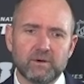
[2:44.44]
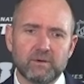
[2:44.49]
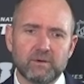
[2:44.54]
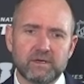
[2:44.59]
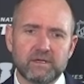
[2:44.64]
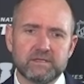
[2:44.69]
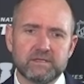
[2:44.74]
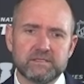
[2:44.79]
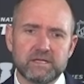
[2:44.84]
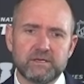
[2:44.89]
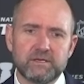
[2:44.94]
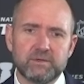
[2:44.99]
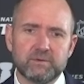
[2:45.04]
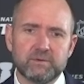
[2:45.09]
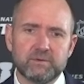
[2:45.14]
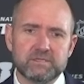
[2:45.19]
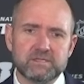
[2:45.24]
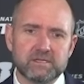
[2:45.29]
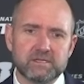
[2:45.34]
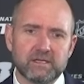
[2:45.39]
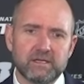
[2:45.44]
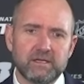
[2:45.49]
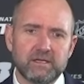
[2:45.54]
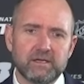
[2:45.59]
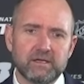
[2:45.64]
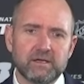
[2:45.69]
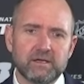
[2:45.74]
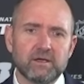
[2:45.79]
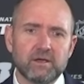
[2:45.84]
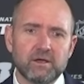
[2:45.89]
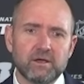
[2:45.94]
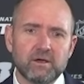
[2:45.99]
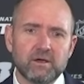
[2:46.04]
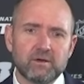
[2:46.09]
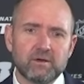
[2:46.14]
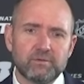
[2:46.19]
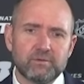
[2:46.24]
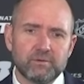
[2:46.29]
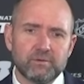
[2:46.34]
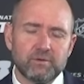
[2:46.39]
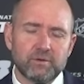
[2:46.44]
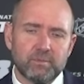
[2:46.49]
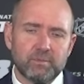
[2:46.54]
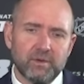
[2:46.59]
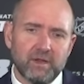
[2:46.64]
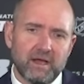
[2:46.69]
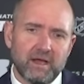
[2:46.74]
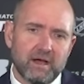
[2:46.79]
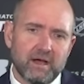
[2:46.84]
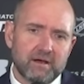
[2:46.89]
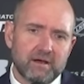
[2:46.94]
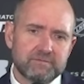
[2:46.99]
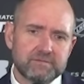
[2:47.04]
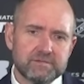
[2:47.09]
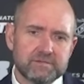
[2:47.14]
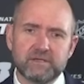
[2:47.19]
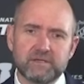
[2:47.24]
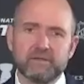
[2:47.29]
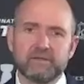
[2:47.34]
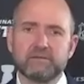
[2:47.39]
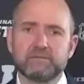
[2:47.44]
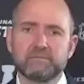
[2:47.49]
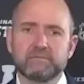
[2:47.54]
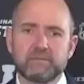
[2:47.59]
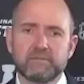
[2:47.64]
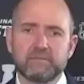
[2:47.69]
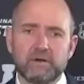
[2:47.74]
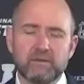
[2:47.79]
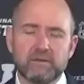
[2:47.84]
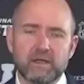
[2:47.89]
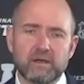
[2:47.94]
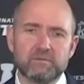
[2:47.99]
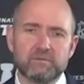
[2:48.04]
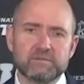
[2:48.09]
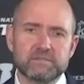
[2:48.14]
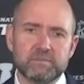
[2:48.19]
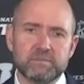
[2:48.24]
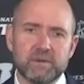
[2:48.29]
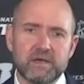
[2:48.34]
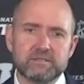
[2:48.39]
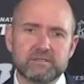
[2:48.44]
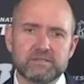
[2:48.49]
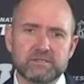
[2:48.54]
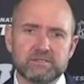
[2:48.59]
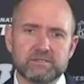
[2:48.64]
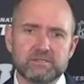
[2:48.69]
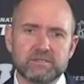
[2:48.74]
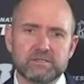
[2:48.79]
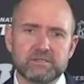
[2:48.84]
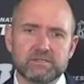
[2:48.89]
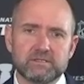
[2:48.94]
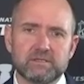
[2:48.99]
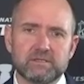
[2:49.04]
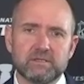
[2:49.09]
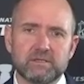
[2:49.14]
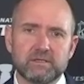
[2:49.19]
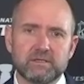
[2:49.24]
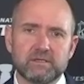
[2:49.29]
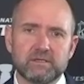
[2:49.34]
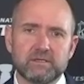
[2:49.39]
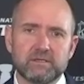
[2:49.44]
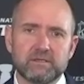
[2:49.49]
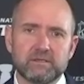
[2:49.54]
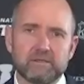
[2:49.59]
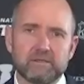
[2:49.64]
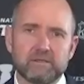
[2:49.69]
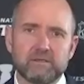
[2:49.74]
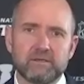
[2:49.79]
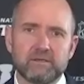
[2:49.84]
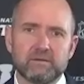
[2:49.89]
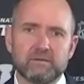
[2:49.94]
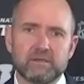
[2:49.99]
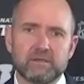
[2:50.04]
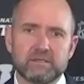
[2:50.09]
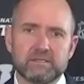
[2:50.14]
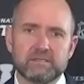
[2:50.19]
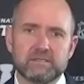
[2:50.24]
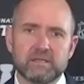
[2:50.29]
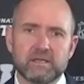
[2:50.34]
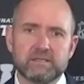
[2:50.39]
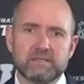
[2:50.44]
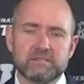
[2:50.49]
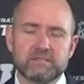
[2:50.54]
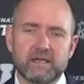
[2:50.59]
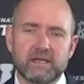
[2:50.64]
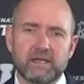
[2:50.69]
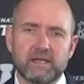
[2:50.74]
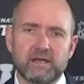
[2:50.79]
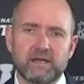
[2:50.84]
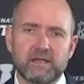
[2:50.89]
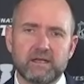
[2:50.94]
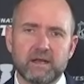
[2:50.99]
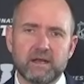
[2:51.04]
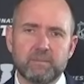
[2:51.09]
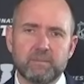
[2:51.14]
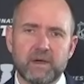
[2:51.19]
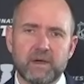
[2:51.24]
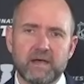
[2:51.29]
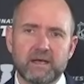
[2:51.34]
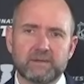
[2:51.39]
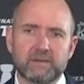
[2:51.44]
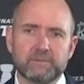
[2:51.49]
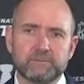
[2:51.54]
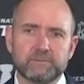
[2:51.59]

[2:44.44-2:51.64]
continuously through the playoffs, and that was the message. Just let's dig in and get it back.